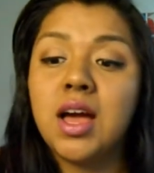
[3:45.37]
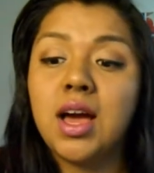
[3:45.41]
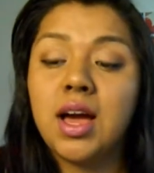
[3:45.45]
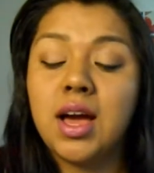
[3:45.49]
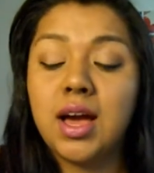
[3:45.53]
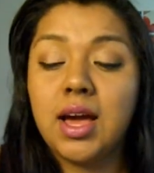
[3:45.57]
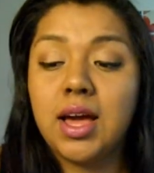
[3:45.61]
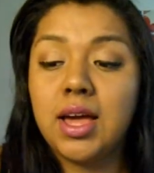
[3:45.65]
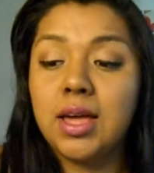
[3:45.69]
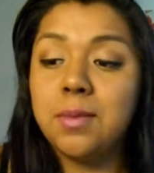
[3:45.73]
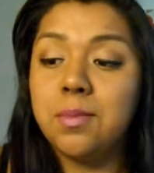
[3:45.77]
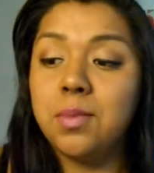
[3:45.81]

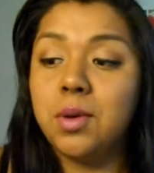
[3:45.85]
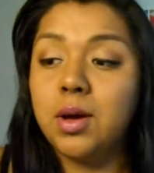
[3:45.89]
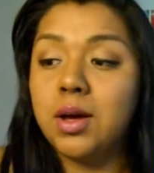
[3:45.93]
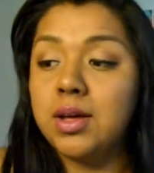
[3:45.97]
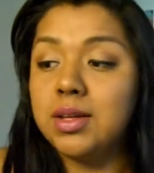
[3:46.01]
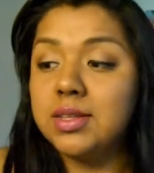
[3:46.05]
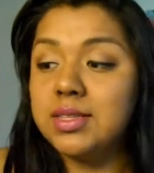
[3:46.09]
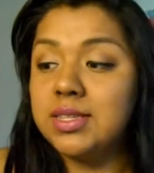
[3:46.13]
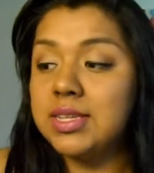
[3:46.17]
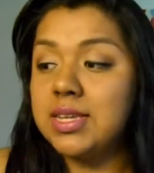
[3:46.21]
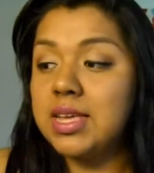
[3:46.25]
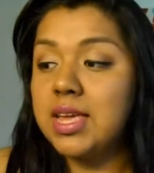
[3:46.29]
I
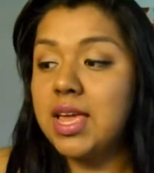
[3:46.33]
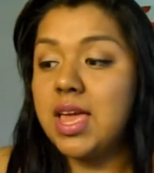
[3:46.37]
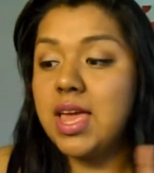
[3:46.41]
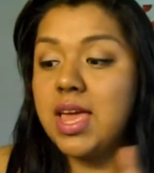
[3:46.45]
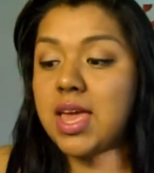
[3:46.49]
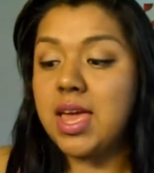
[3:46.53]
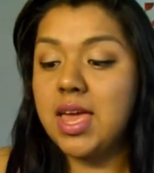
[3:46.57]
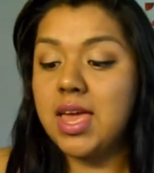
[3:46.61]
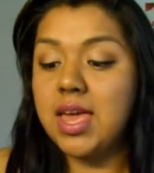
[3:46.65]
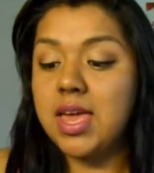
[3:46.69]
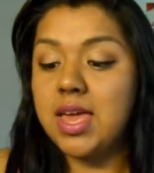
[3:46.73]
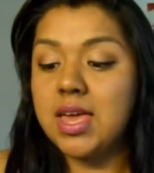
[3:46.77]
bought
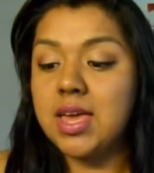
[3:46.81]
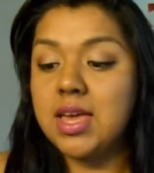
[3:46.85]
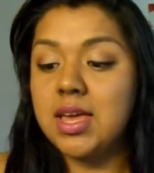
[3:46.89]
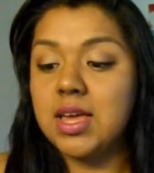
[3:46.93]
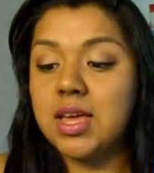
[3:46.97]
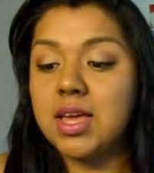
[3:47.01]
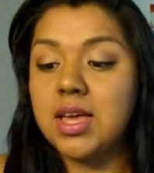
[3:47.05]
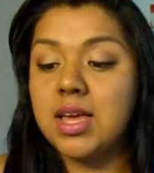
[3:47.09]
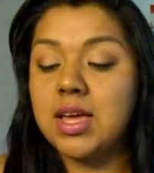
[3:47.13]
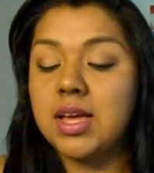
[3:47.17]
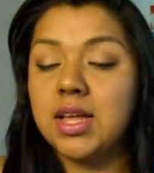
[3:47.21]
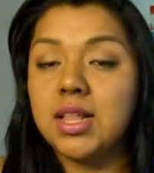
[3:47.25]
a
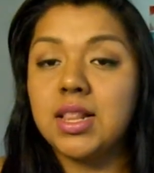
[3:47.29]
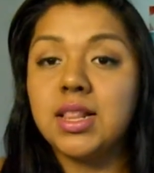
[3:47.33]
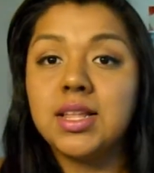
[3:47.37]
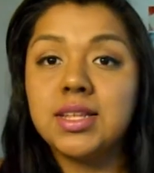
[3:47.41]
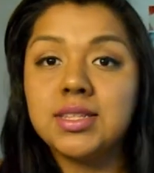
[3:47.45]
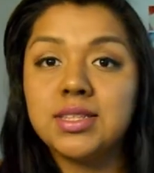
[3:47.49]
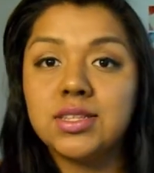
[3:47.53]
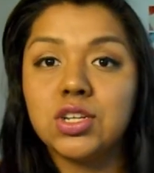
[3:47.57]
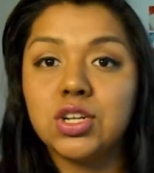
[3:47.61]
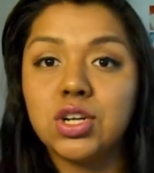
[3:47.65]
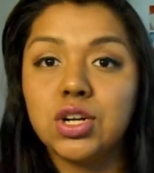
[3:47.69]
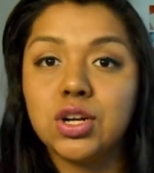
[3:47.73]

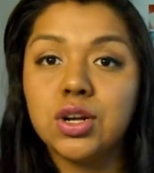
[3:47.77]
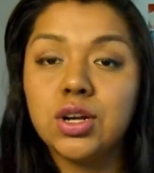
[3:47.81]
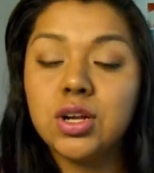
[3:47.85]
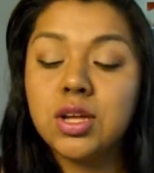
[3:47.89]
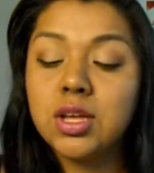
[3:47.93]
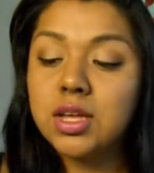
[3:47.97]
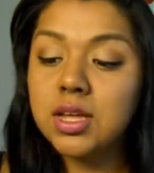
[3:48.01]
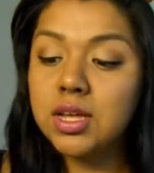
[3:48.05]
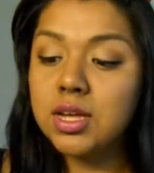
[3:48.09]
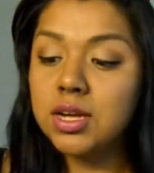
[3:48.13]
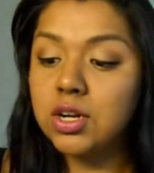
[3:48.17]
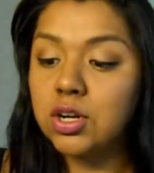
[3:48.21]
cleanser
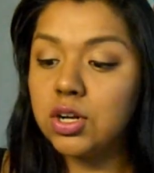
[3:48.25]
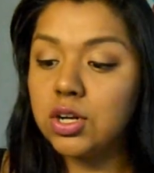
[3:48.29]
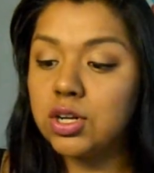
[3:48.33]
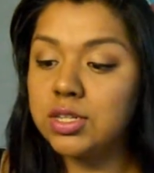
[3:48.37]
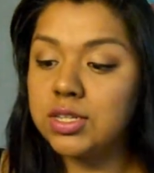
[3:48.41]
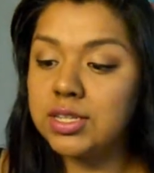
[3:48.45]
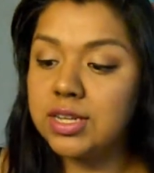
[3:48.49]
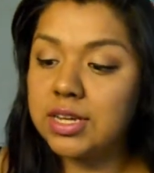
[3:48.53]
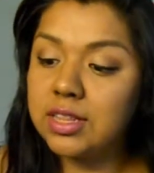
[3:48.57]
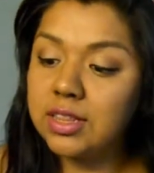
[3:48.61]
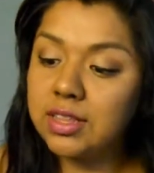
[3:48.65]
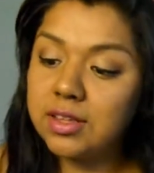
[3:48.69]
or a
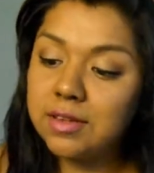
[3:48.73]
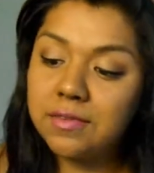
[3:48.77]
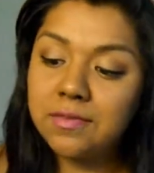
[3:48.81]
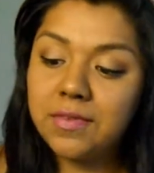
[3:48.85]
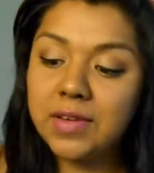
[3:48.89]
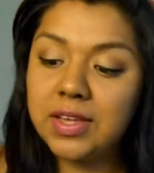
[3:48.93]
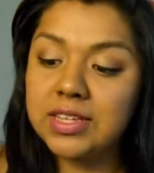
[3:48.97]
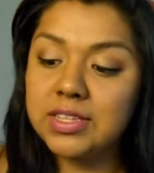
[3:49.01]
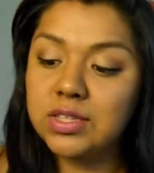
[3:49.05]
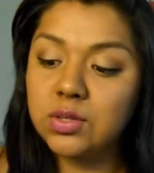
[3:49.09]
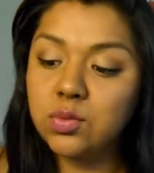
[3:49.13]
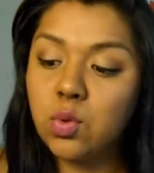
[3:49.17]
daily
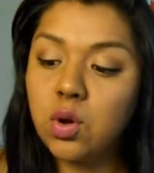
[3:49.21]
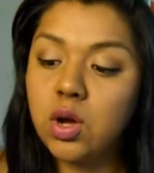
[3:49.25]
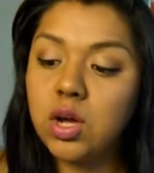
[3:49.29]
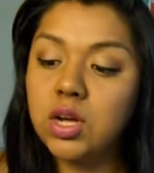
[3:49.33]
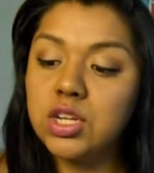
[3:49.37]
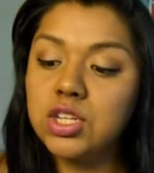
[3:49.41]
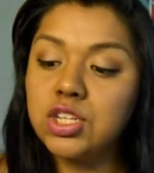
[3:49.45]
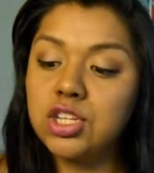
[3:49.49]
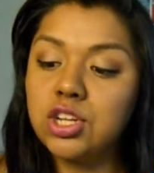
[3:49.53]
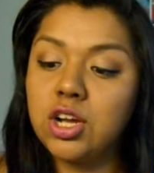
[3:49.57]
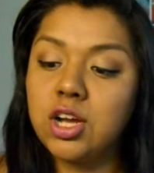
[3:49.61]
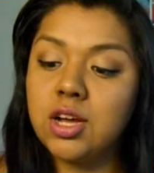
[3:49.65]
face
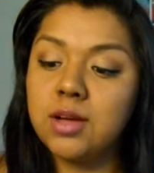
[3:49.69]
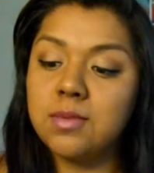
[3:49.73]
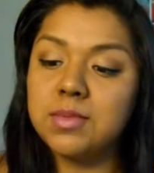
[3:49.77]
wash.